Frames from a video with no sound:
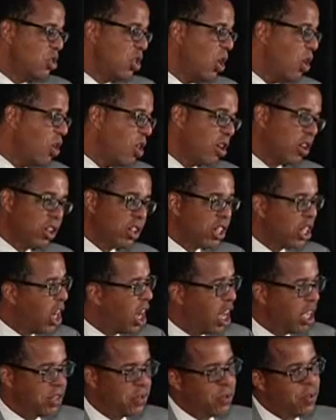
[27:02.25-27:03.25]
no longer
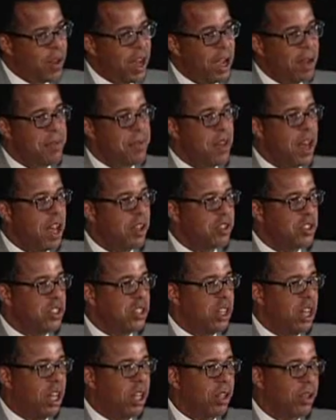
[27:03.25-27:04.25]
cost
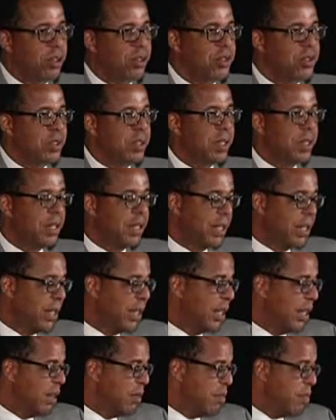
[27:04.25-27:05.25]
$5,000.
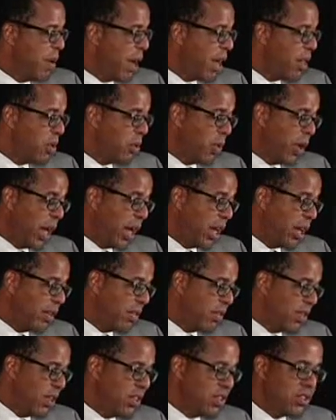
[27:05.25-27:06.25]
By the
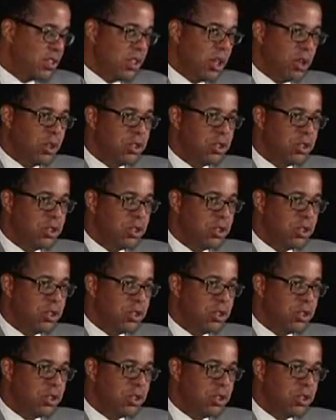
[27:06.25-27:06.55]
way, this